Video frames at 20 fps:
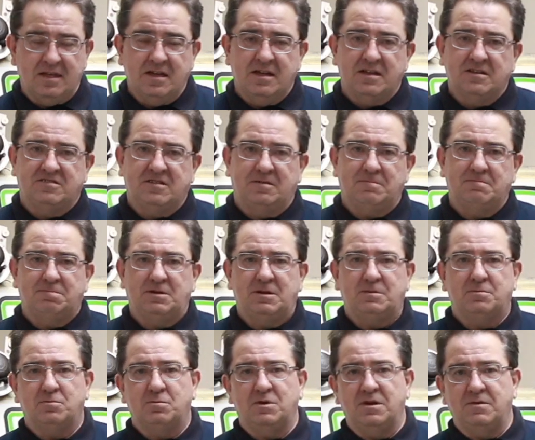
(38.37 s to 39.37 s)
Some
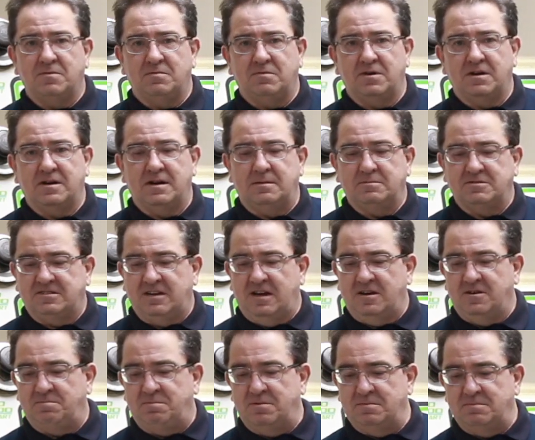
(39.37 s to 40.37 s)
people even ring up
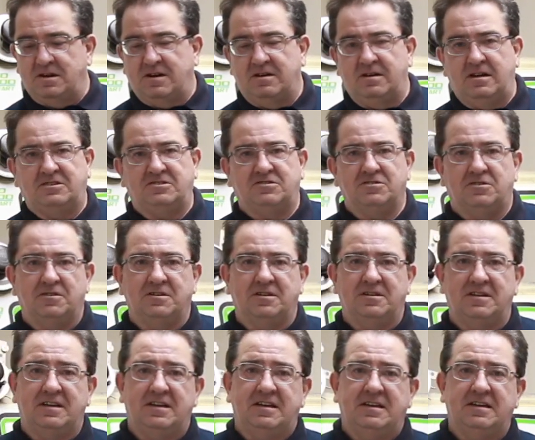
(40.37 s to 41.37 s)
saying, I've put my clutch on
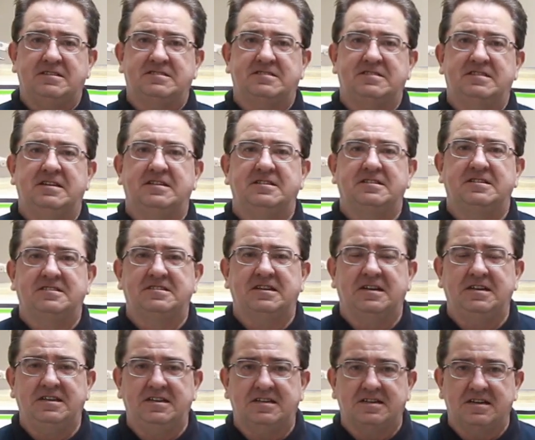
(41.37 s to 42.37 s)
and it hits the inner
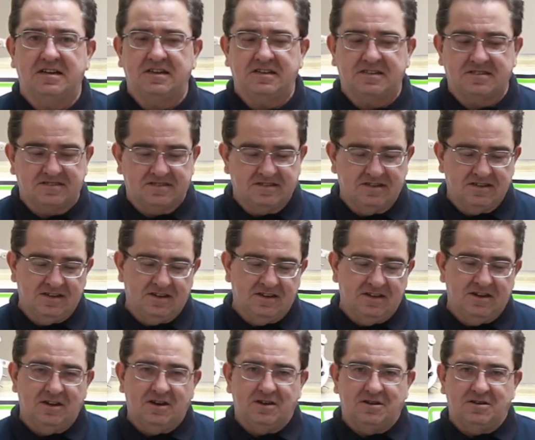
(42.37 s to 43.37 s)
chain case.
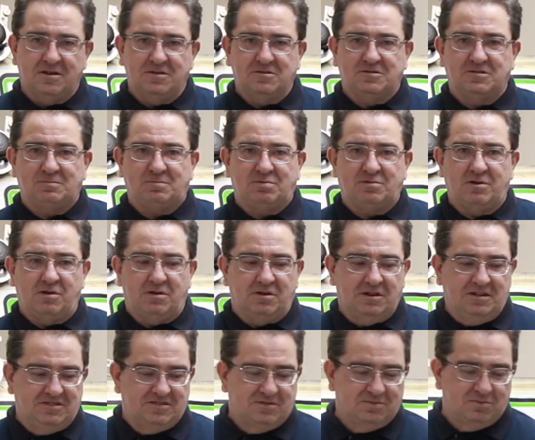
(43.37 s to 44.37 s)
No
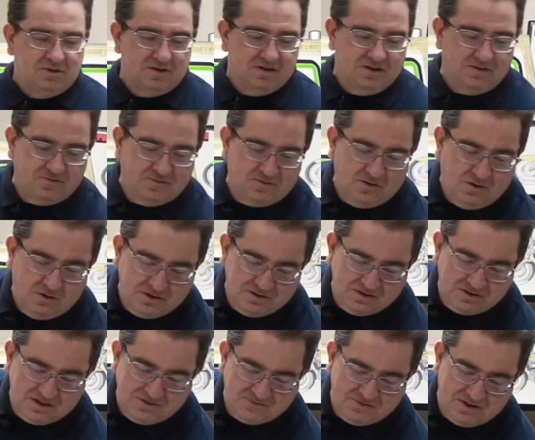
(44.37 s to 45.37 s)
surprise when they
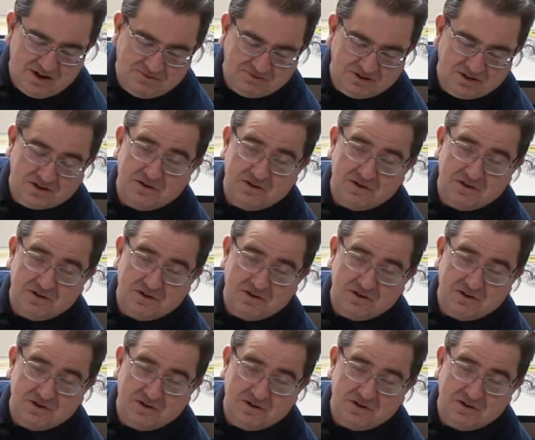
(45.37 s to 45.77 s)
find they haven't